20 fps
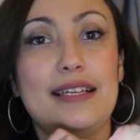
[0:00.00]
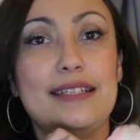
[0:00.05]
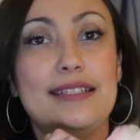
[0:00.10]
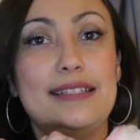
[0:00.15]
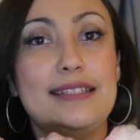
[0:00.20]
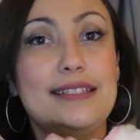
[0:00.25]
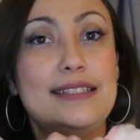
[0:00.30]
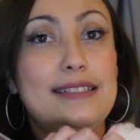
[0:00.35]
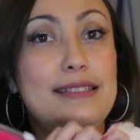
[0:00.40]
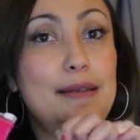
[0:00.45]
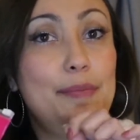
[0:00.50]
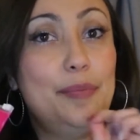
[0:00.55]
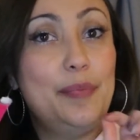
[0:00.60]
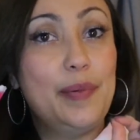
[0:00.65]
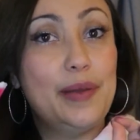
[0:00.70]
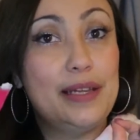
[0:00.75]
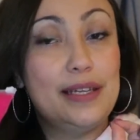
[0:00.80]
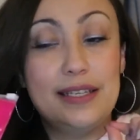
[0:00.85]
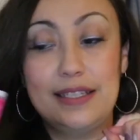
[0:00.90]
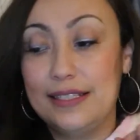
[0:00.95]
Zip,
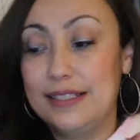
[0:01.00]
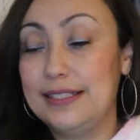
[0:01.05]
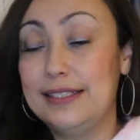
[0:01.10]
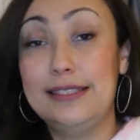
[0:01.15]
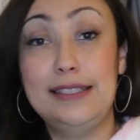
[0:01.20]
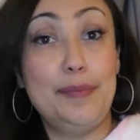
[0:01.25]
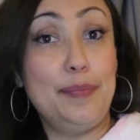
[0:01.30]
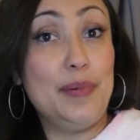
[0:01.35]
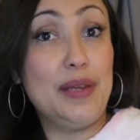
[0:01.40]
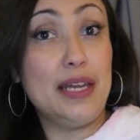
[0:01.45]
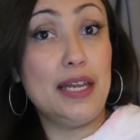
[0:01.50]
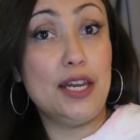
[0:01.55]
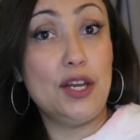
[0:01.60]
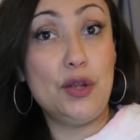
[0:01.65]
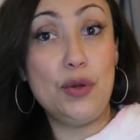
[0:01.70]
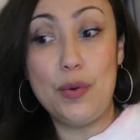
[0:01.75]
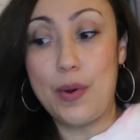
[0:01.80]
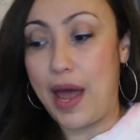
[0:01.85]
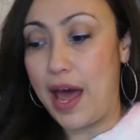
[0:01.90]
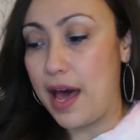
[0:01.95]
zippity
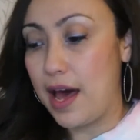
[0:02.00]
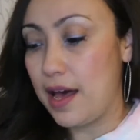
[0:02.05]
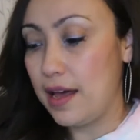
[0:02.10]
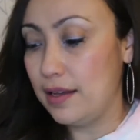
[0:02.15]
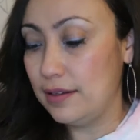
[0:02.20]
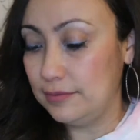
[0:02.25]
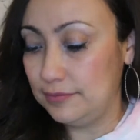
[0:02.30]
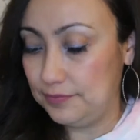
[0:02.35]
doo-dah.